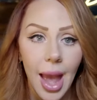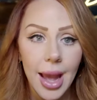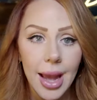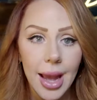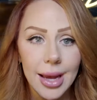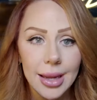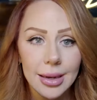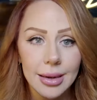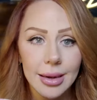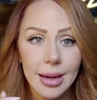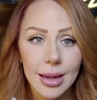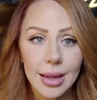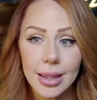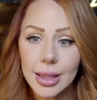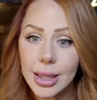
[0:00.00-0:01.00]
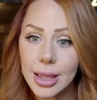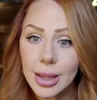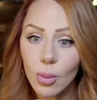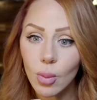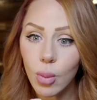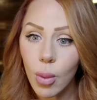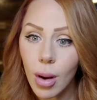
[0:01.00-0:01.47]
And yeah.
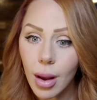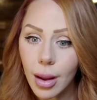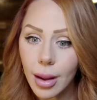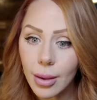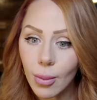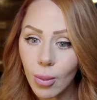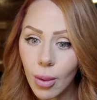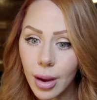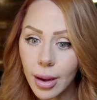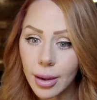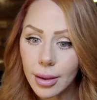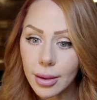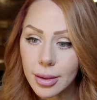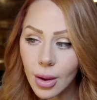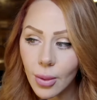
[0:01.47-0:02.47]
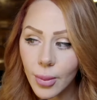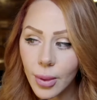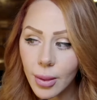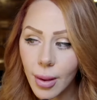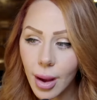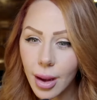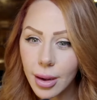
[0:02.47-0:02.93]
he what what tell
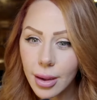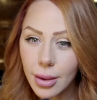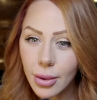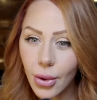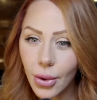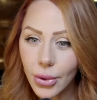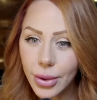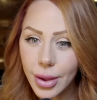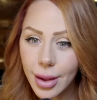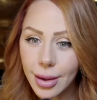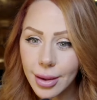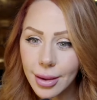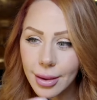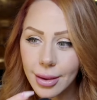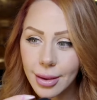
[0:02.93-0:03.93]
me about it. Hold on.